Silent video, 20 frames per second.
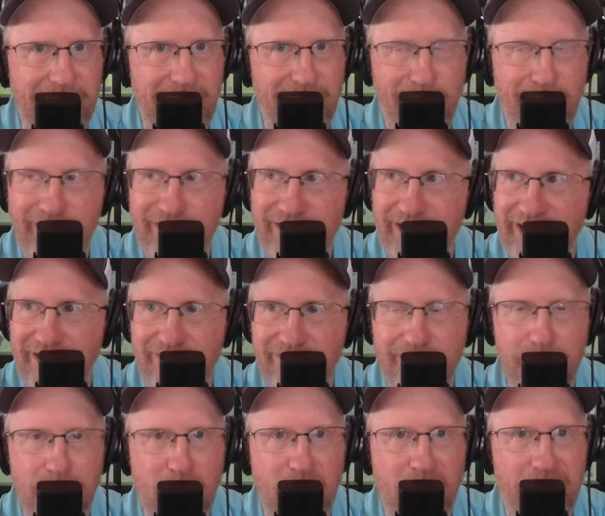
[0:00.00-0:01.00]
game while you can hit
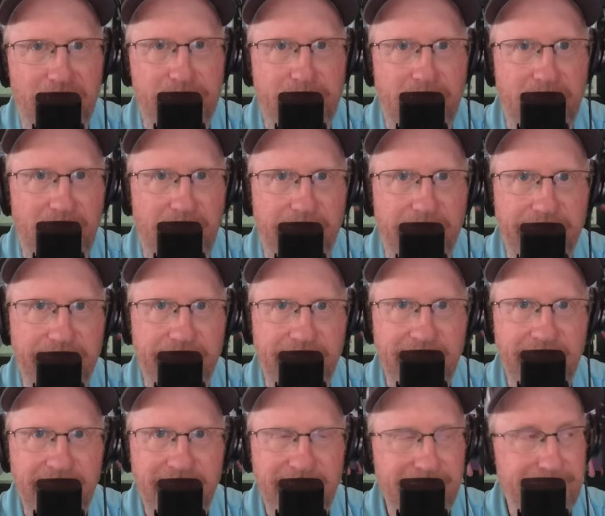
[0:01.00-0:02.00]
some golf balls,
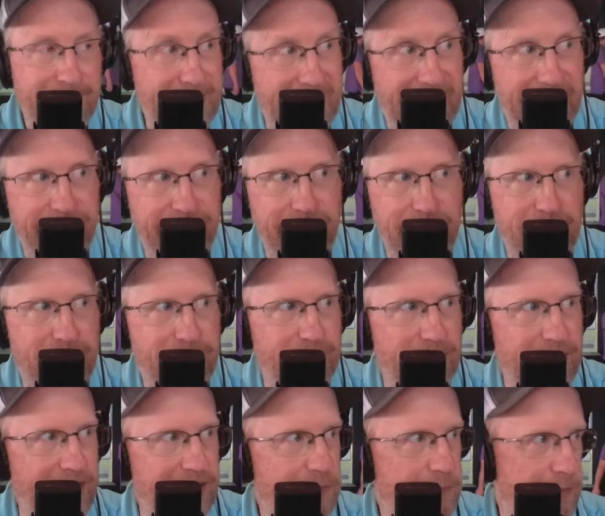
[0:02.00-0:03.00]
have some
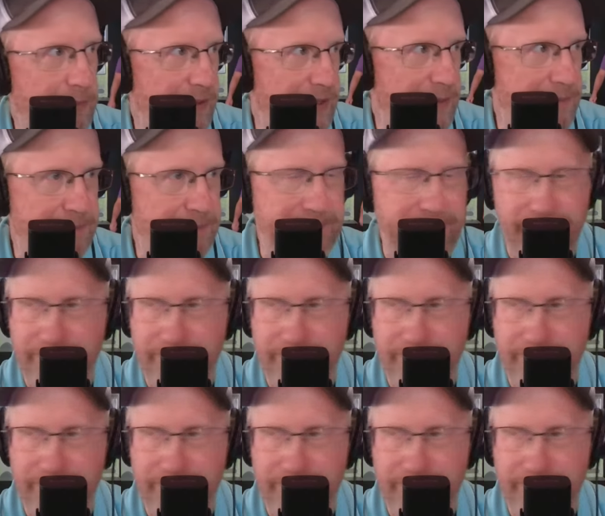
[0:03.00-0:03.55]
drinks, play